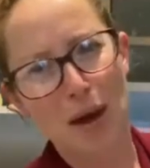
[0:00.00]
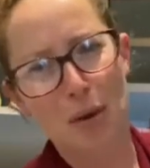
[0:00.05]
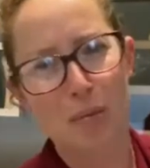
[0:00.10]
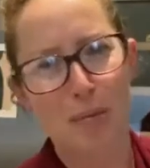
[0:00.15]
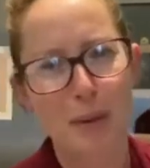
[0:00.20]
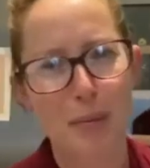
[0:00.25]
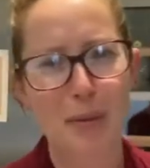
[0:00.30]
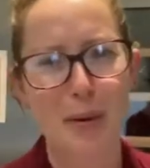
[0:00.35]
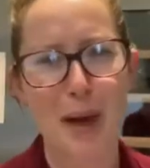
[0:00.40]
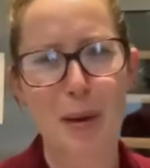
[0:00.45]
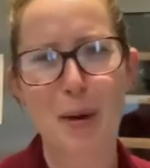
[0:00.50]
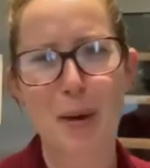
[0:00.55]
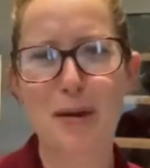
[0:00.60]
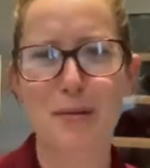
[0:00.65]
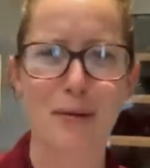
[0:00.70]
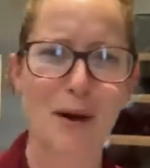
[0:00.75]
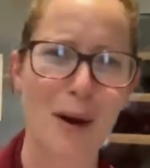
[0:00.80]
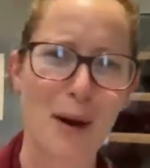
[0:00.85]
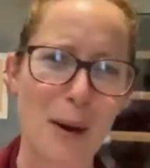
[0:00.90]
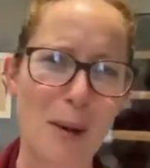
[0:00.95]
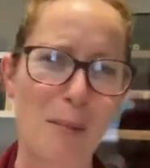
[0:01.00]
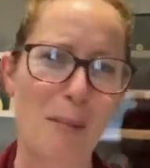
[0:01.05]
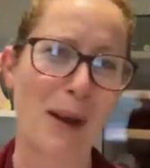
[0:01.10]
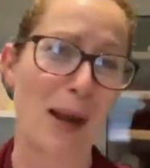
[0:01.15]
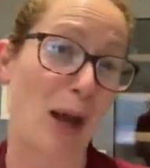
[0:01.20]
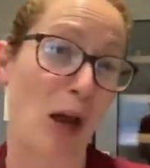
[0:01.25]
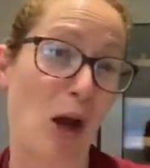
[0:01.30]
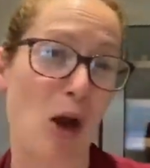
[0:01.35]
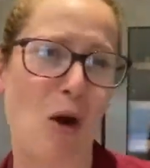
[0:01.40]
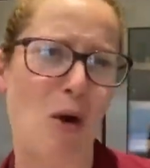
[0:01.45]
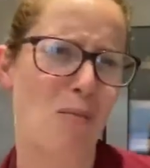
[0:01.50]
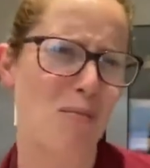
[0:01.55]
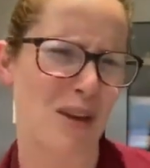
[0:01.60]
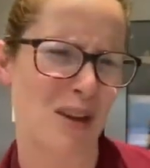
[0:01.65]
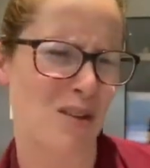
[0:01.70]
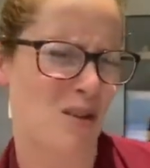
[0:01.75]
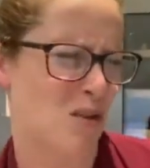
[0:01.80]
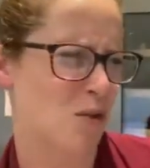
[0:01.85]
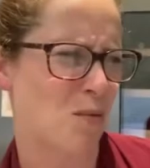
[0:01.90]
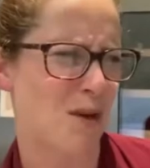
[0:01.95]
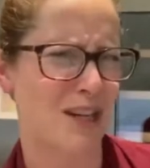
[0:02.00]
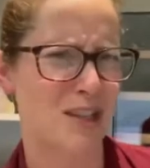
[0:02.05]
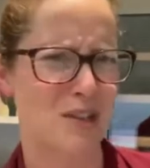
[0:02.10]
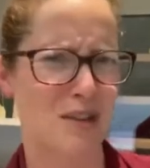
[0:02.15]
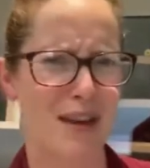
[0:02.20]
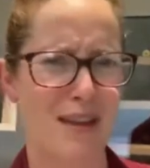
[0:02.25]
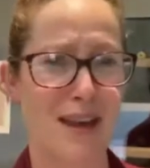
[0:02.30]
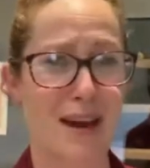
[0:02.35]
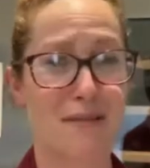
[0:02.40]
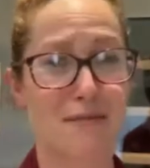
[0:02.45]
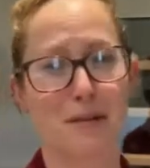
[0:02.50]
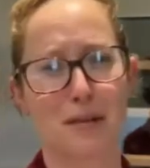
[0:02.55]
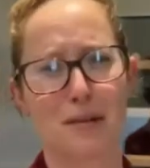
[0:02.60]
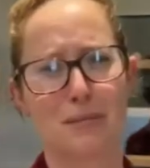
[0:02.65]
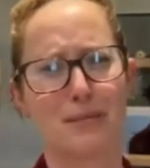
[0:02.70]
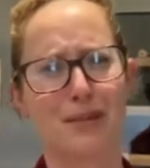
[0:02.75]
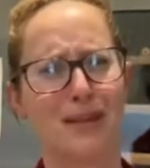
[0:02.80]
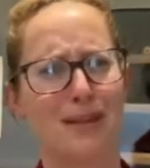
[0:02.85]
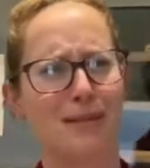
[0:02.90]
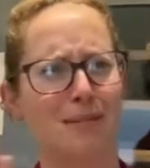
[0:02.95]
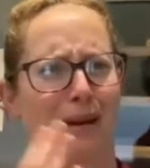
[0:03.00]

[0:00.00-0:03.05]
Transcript: When people come over and be like, oh my God, where'd you get that from?